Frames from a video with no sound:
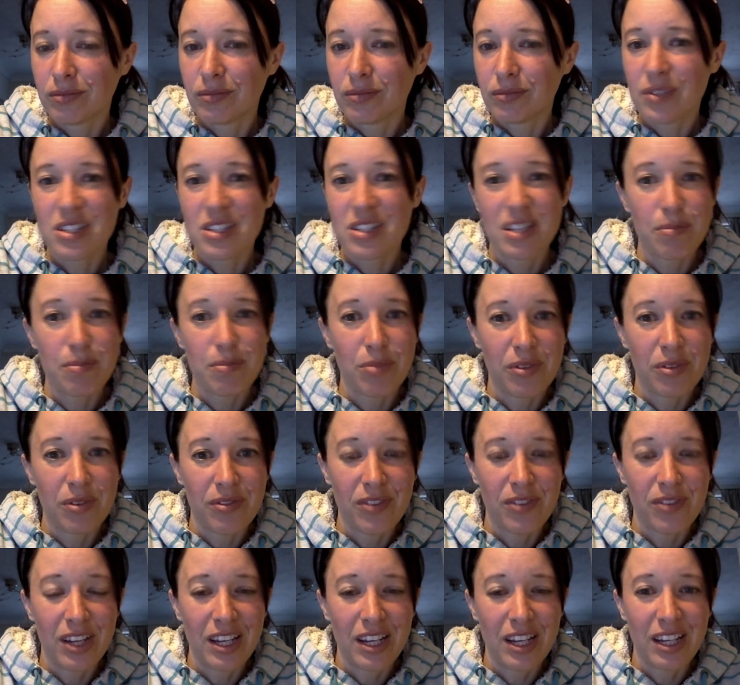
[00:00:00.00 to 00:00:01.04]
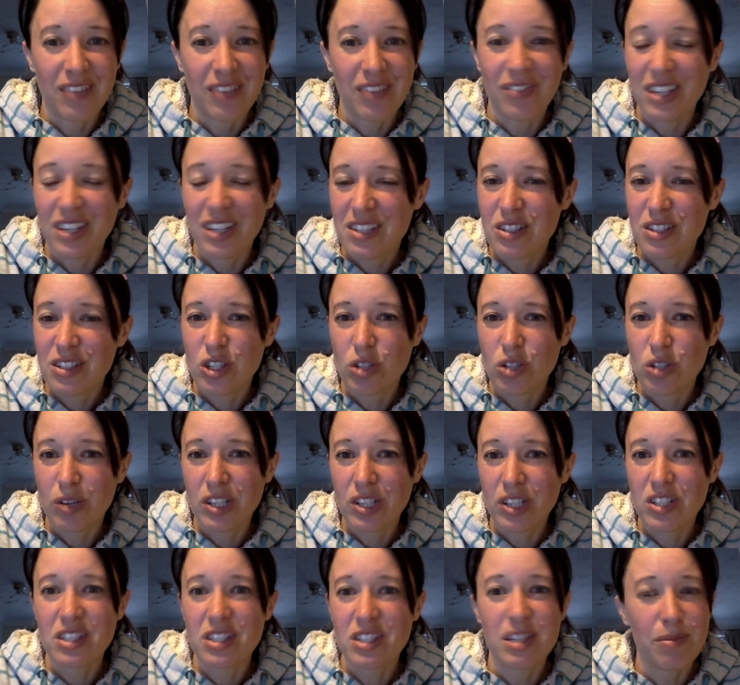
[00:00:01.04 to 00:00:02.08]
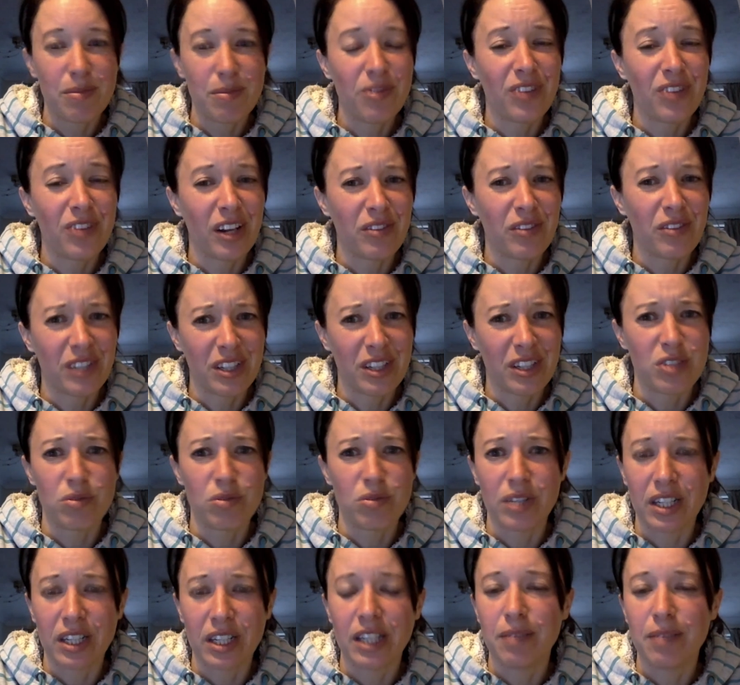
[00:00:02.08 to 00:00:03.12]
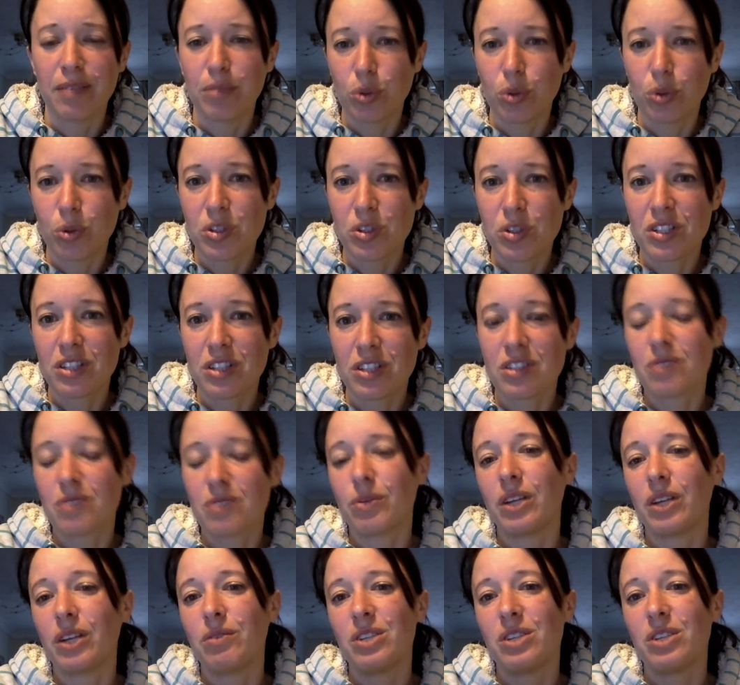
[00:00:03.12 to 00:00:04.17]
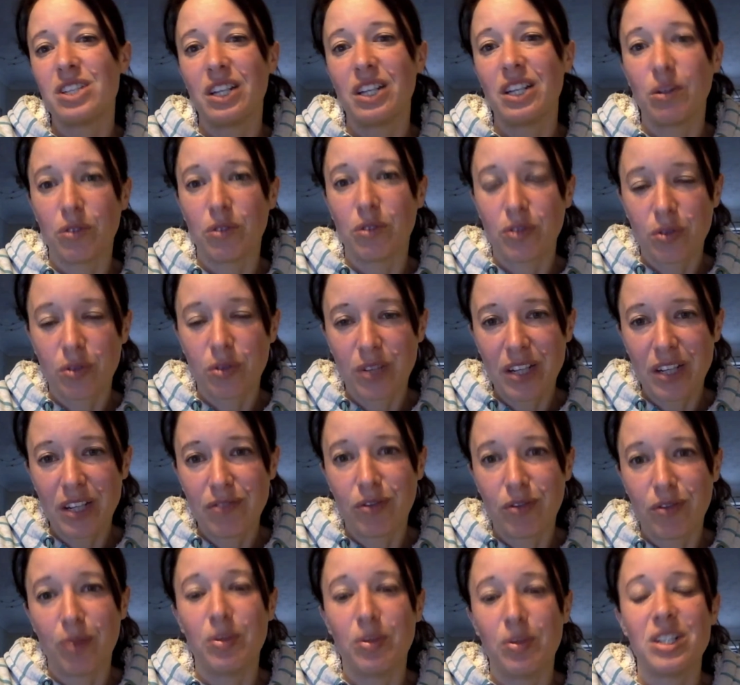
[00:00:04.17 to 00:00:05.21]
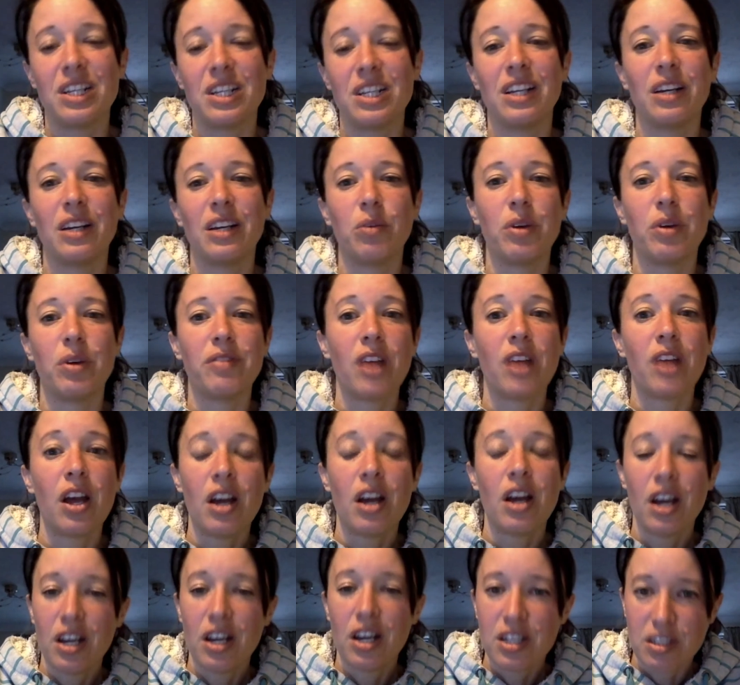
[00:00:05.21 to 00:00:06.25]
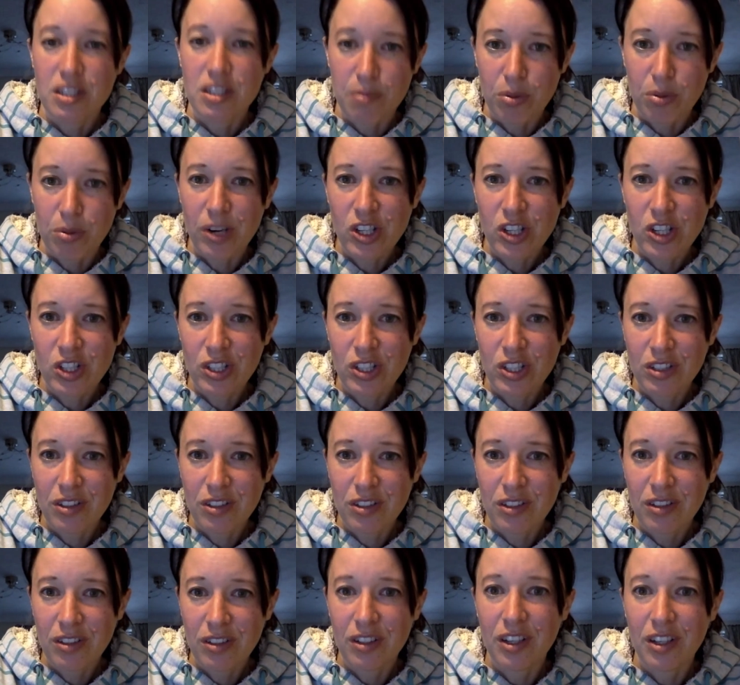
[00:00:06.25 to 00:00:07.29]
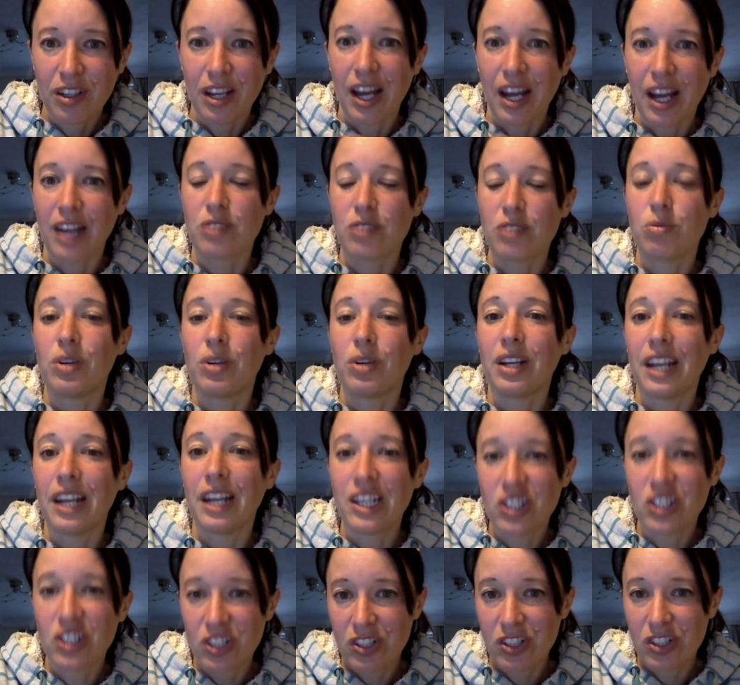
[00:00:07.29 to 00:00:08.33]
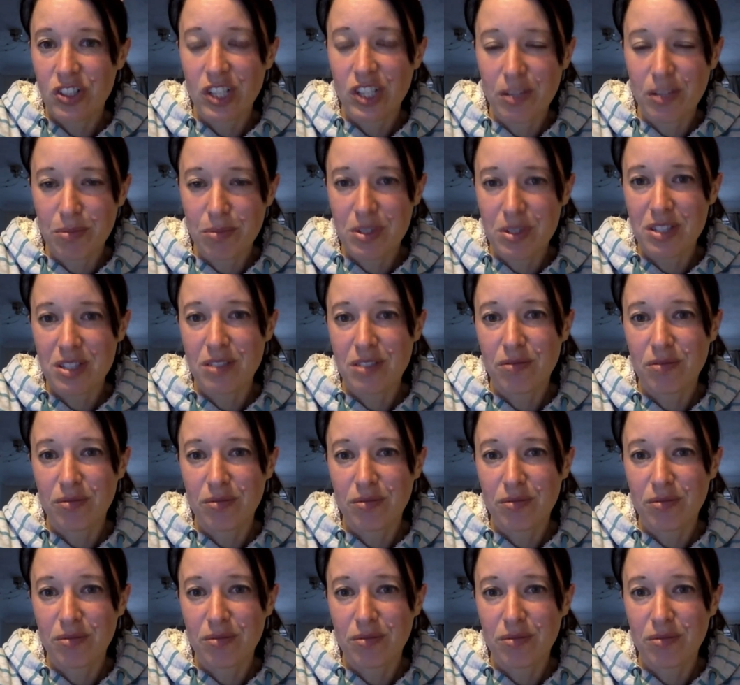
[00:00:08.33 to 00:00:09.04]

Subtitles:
Sympathy in these situations, sympathy I think is really important when we're dealing with grief, when we're dealing with depression and relationships.